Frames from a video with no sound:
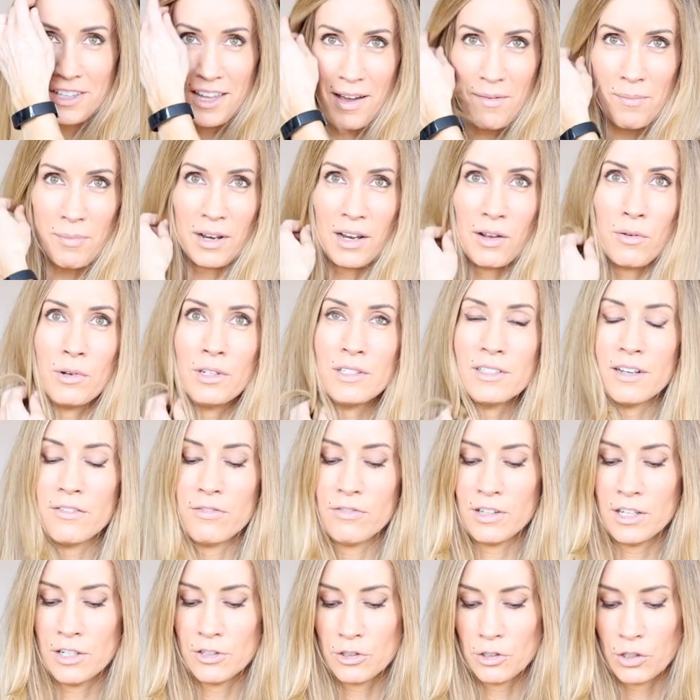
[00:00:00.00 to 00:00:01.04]
that, but I would
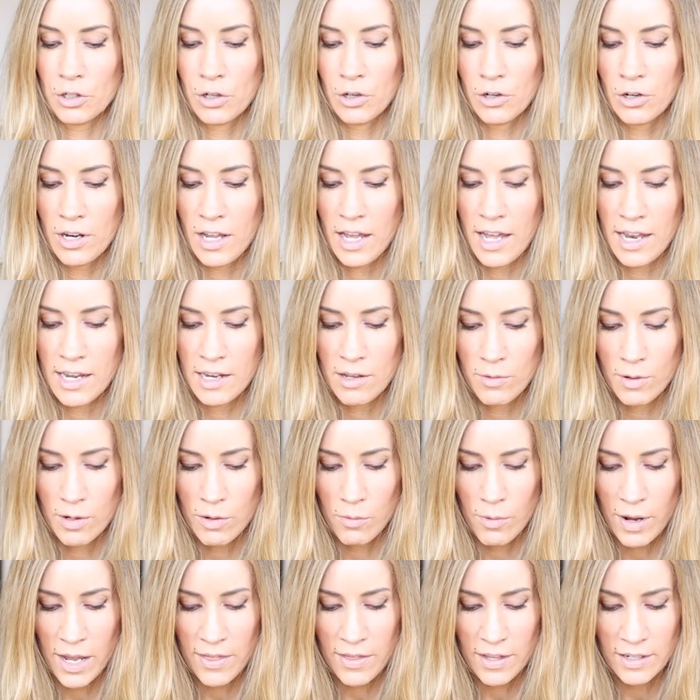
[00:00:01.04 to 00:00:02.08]
definitely turn anyone
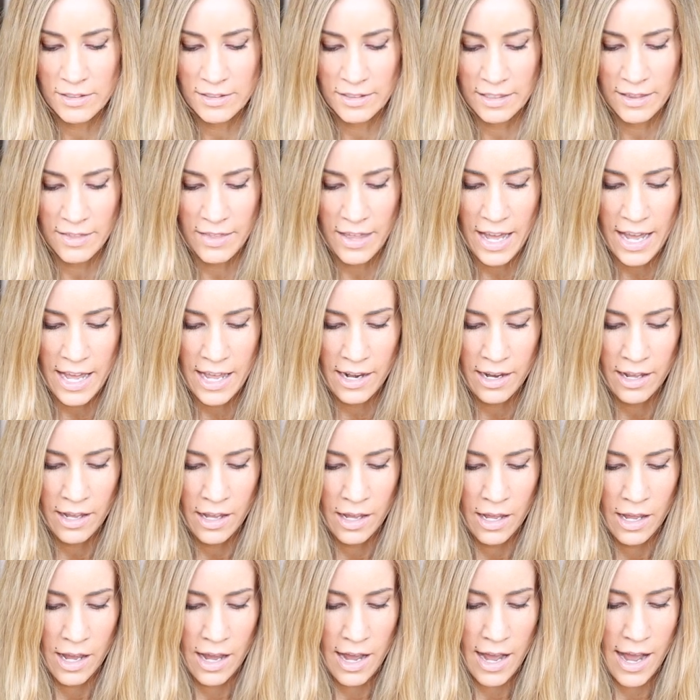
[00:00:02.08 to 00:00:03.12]
away that did that.
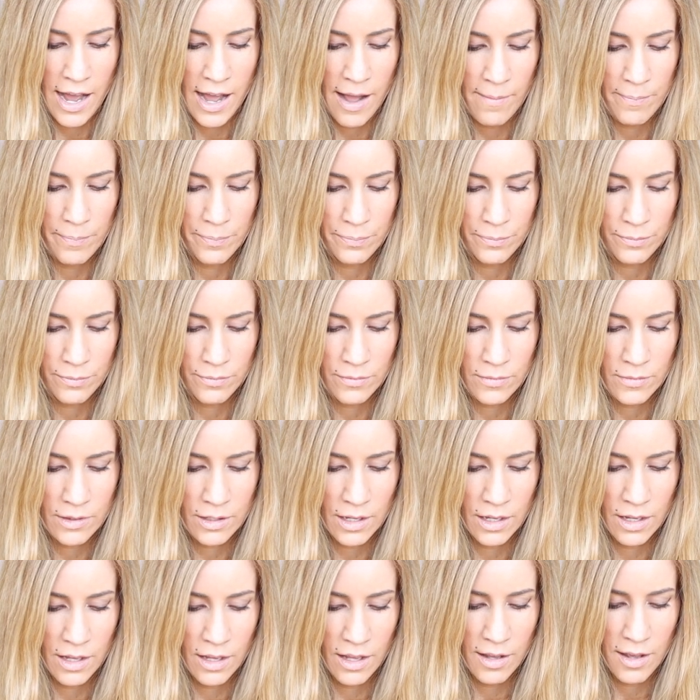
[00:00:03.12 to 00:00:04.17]
Um,
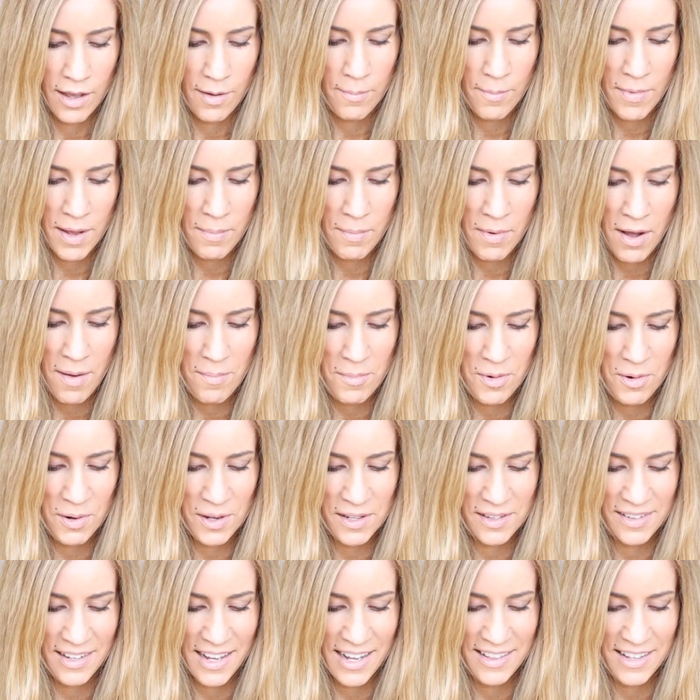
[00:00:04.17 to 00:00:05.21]
my mom
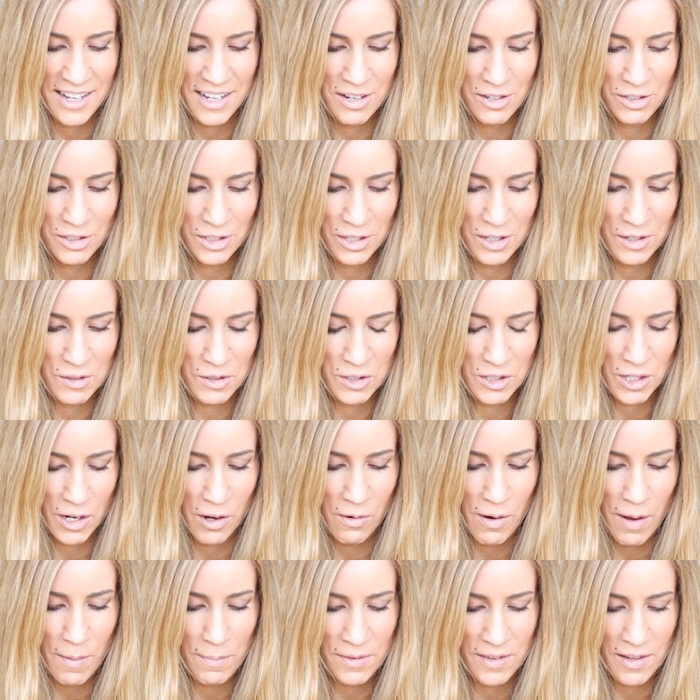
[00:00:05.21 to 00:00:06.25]
always said that you shouldn't
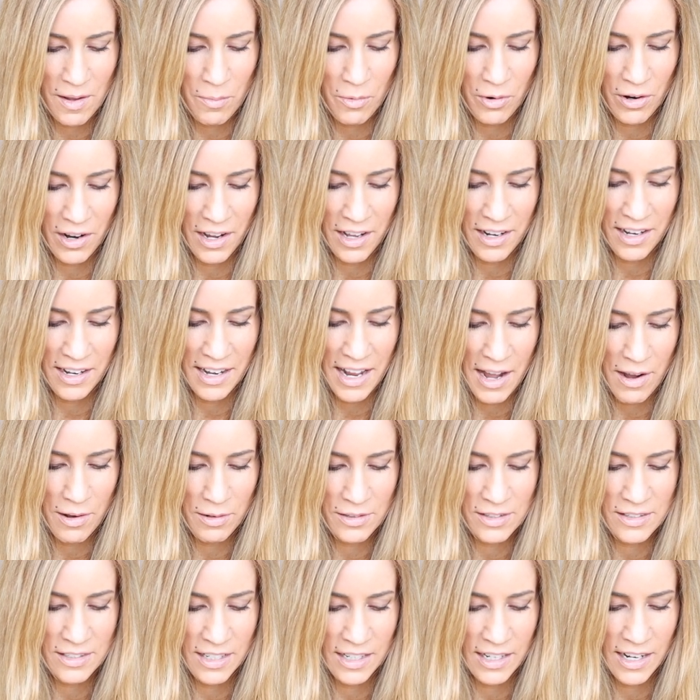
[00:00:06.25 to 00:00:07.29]
show up somewhere
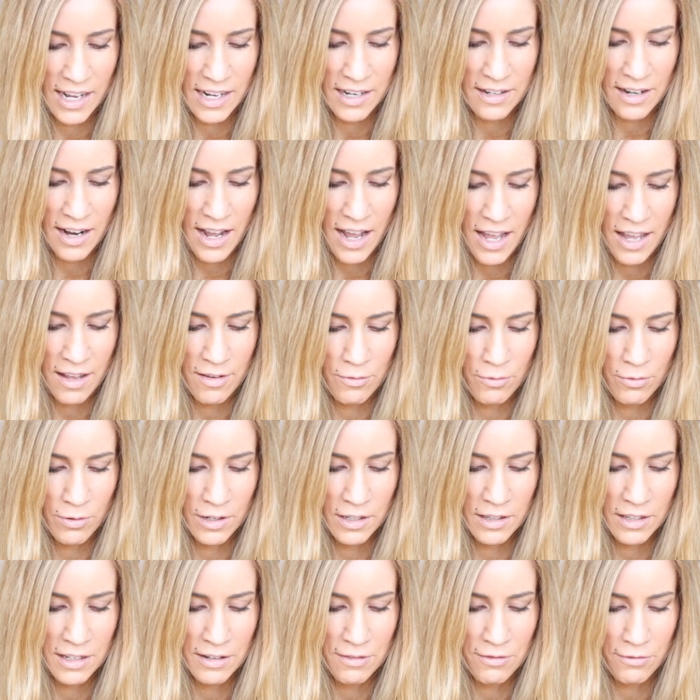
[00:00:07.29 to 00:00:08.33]
unannounced, and I, I
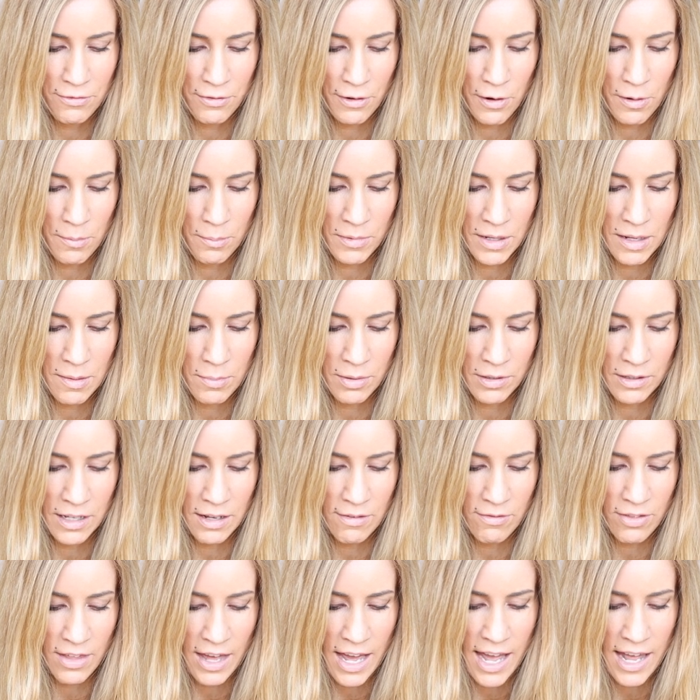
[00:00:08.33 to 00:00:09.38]
really firmly
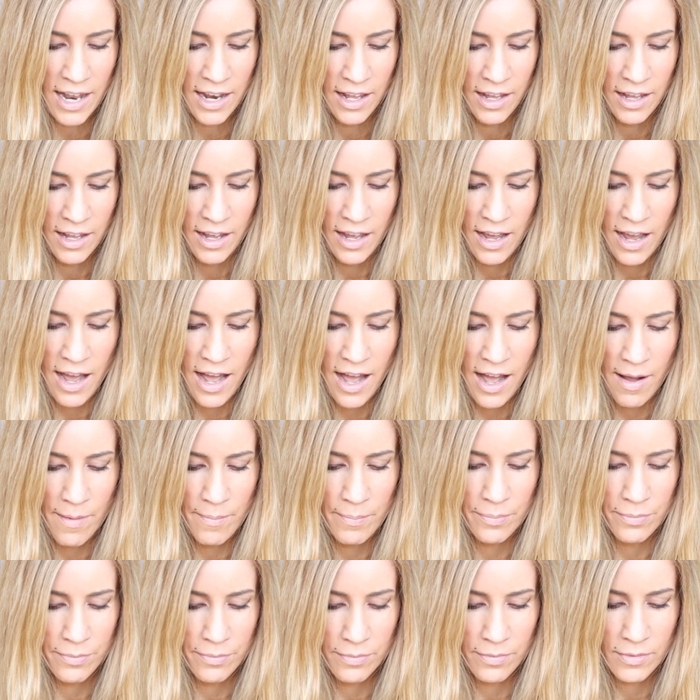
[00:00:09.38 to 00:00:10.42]
believe that.
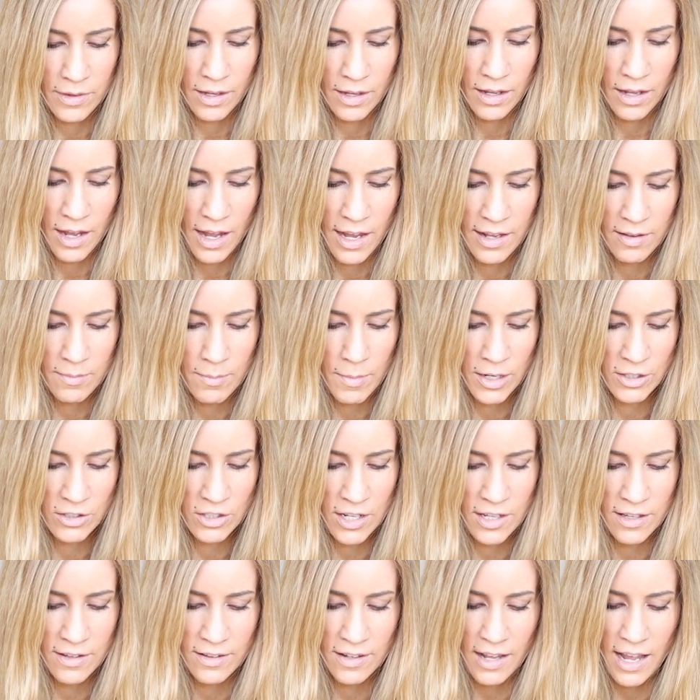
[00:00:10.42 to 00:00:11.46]
Um, as much
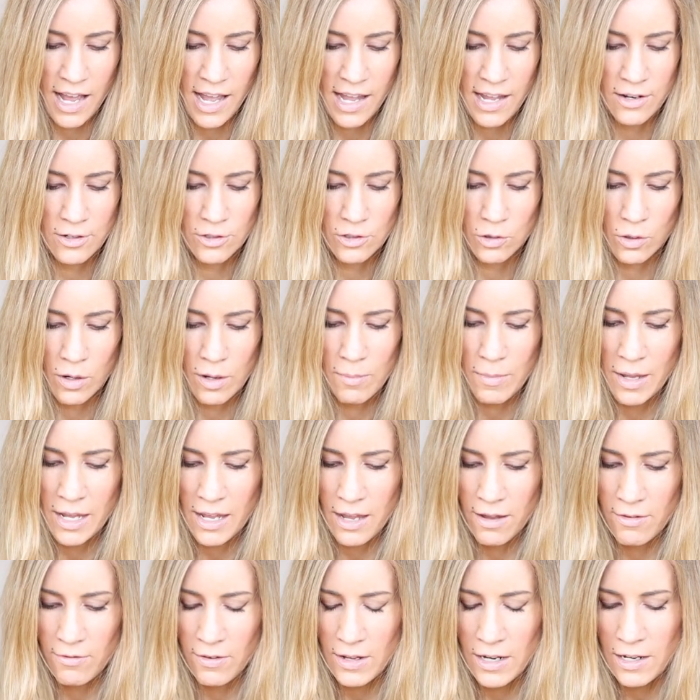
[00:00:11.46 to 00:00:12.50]
as I enjoy
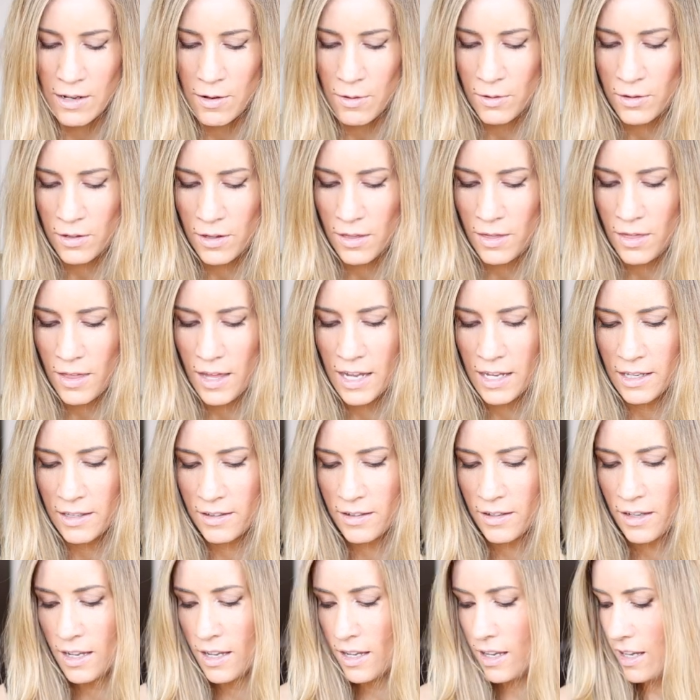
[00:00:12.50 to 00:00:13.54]
making videos and
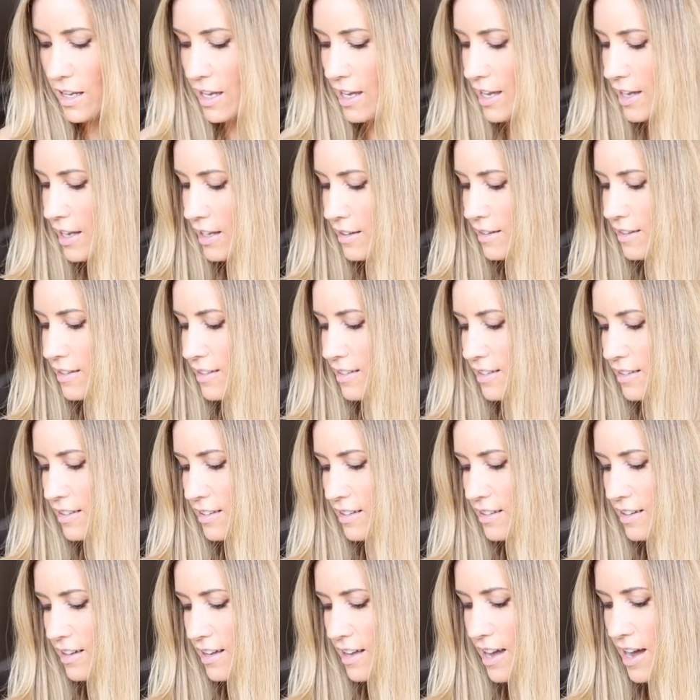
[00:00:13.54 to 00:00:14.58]
things, it's
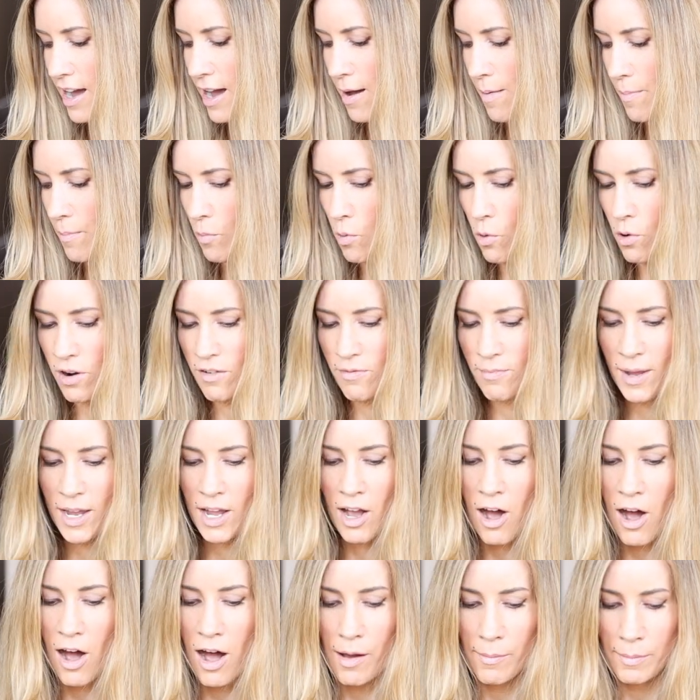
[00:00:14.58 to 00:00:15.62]
um, more of my
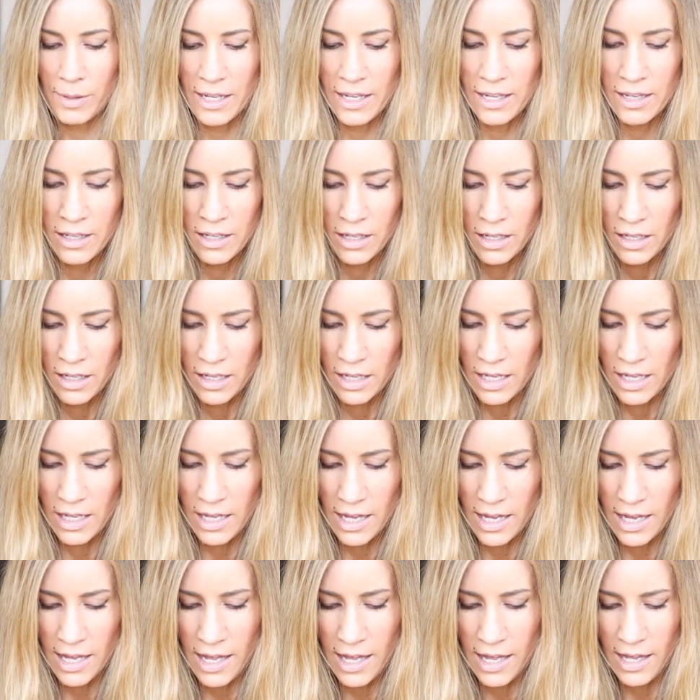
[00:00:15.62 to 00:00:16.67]
hobby,
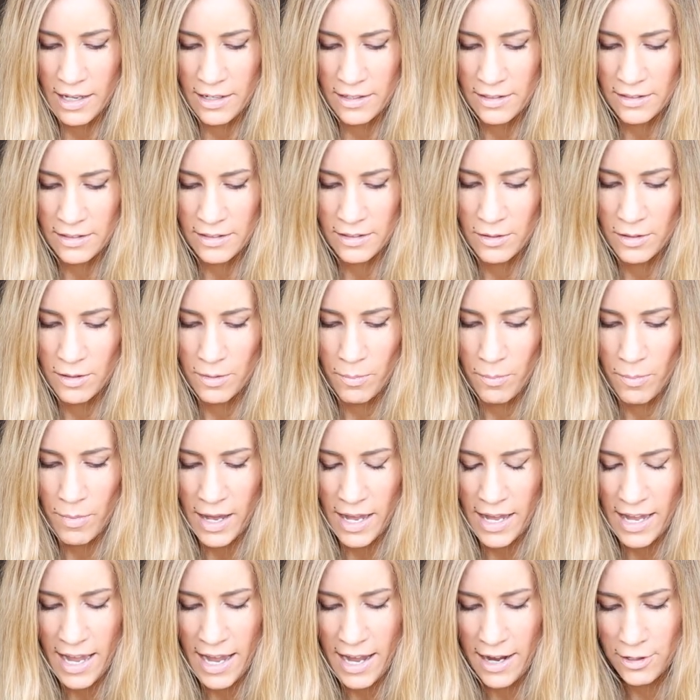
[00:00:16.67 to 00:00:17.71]
and
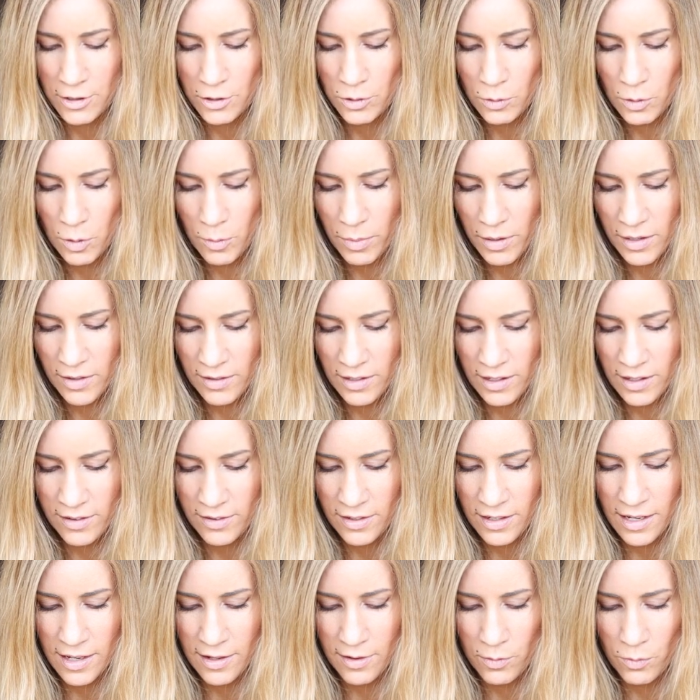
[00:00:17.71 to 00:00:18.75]
my actual
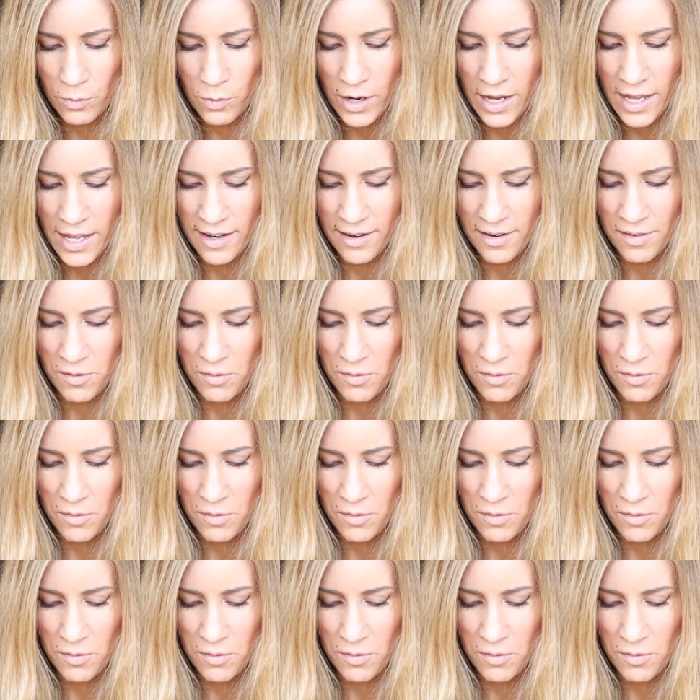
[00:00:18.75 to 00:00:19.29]
business is what,